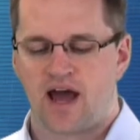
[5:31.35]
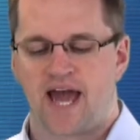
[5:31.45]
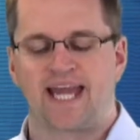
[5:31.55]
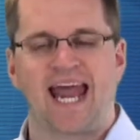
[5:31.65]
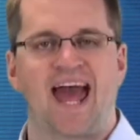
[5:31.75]

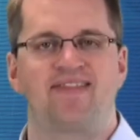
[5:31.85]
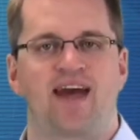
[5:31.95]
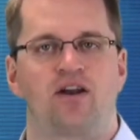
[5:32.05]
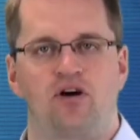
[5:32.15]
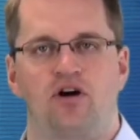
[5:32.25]
I can have
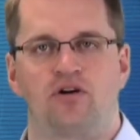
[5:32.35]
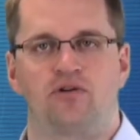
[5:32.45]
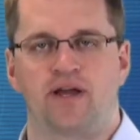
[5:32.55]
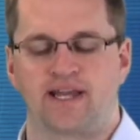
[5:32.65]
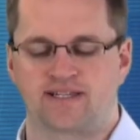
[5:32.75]
that
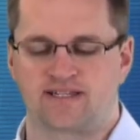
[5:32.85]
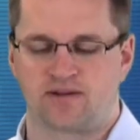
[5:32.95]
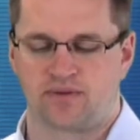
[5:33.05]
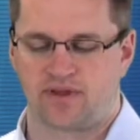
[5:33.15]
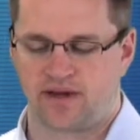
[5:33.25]
all
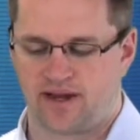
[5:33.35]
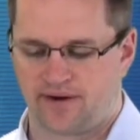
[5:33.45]
existing within